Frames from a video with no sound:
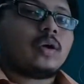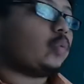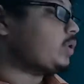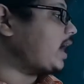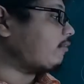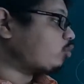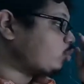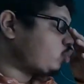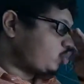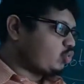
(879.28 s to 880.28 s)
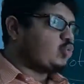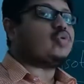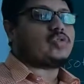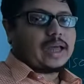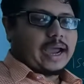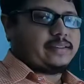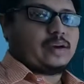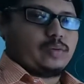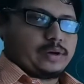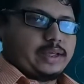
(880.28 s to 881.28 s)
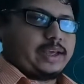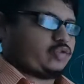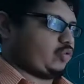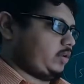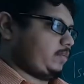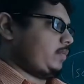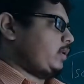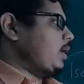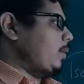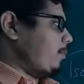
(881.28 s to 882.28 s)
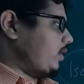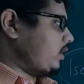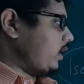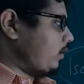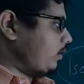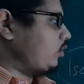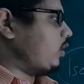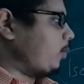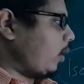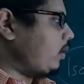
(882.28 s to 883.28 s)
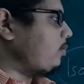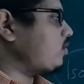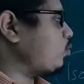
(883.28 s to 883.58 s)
we have to choose either one actually. But the problem is